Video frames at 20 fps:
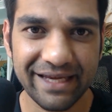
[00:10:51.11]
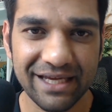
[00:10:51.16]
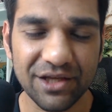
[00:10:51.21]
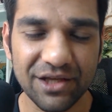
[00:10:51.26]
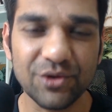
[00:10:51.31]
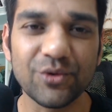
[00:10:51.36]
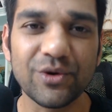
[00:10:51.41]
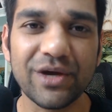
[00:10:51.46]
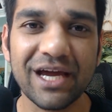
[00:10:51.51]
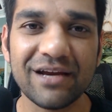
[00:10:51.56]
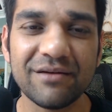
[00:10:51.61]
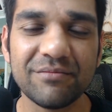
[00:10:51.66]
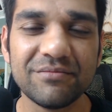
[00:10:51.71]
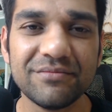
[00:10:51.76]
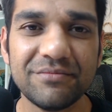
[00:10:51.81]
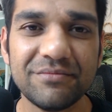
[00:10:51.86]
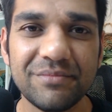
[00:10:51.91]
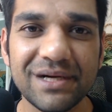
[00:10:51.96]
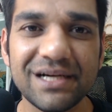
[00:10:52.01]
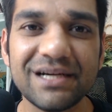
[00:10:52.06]
you can
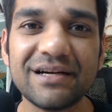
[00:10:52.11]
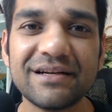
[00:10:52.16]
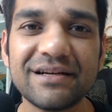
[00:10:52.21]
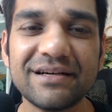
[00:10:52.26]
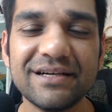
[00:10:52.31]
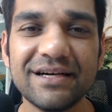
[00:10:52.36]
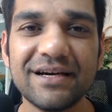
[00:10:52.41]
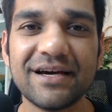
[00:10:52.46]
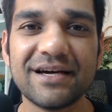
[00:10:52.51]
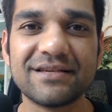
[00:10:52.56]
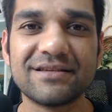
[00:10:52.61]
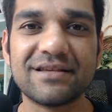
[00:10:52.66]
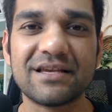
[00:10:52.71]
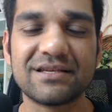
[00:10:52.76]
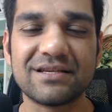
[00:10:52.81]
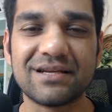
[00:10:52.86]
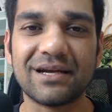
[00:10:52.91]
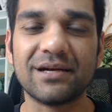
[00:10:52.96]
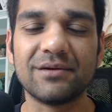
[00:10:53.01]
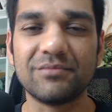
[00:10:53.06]
build a
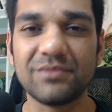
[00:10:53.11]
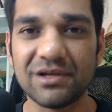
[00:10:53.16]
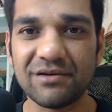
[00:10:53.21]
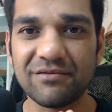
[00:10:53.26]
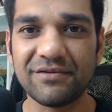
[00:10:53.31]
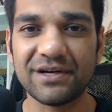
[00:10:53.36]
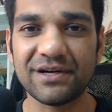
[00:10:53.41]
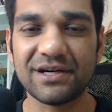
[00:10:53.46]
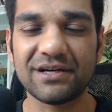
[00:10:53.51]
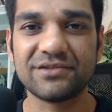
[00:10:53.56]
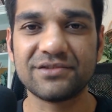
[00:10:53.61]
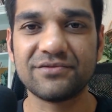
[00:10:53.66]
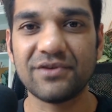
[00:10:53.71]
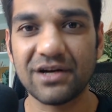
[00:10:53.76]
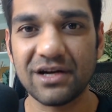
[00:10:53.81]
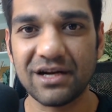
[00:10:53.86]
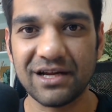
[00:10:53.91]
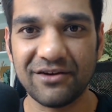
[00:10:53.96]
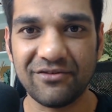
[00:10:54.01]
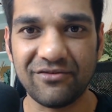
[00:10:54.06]
sustainable fitness
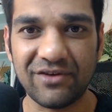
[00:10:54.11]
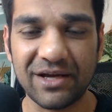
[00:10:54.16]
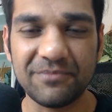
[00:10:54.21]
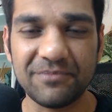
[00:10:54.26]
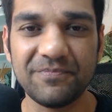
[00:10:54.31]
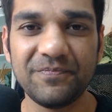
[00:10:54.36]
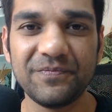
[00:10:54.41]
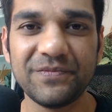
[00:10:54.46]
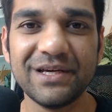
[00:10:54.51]
for a lifetime.